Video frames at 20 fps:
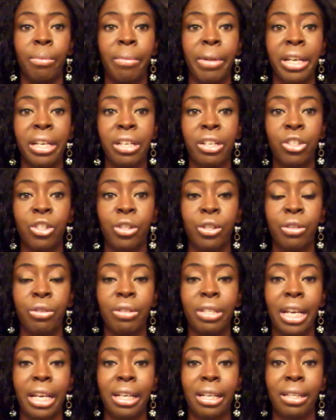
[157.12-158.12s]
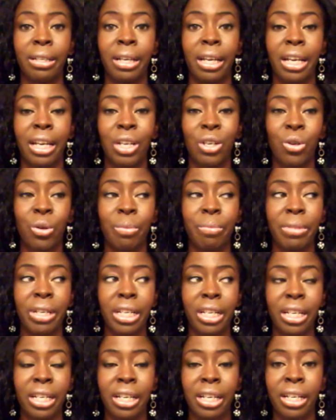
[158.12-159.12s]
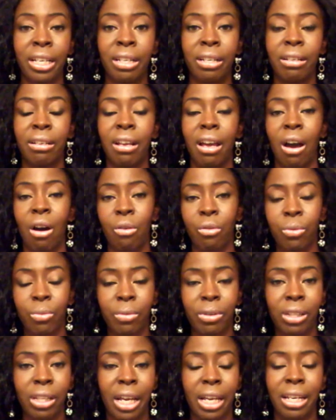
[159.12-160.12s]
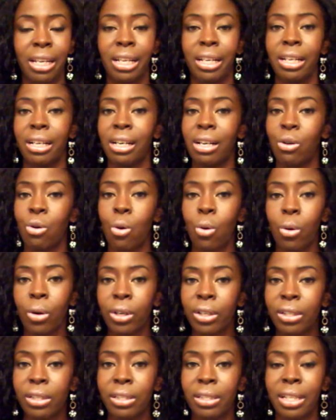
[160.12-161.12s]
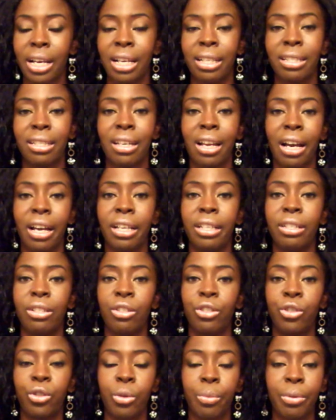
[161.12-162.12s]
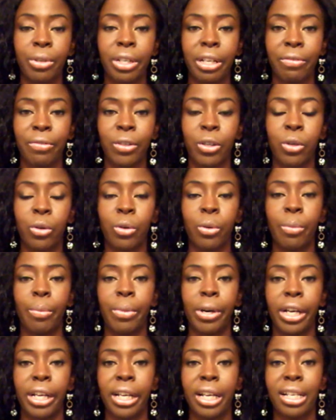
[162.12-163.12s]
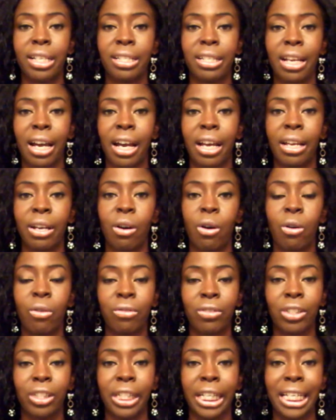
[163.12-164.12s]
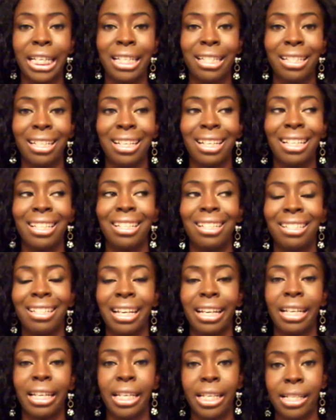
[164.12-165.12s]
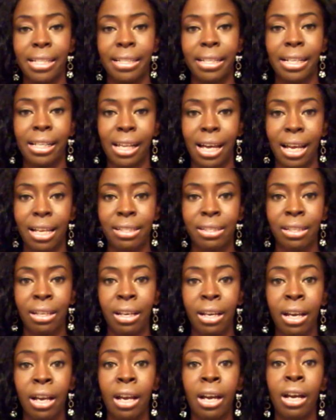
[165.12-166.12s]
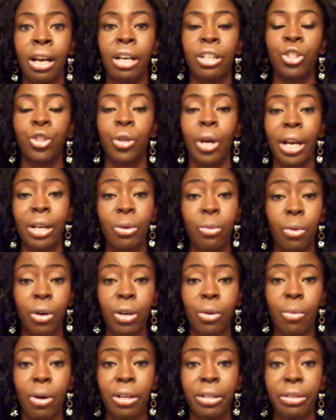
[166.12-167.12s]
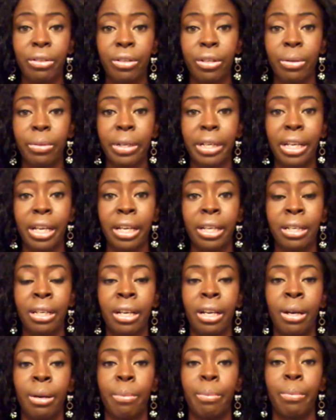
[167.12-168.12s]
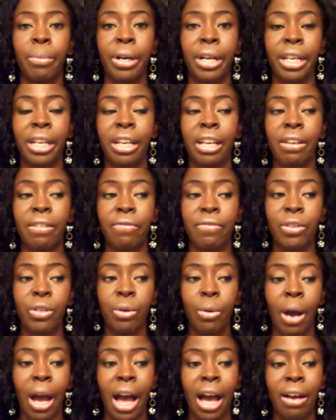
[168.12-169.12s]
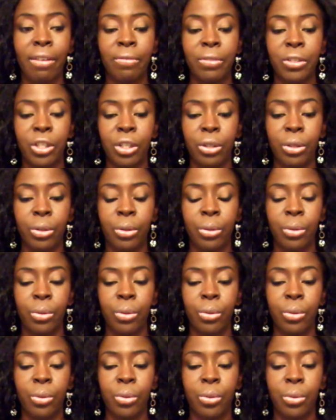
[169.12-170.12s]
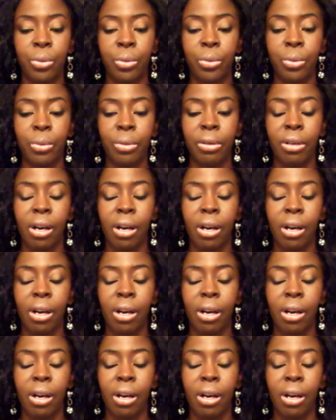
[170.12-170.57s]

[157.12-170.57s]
making sure you take an intermediate health-related course that's not super difficult, but it's not overly easy, and then take an easy class. Try to work while you're doing it, but if you have to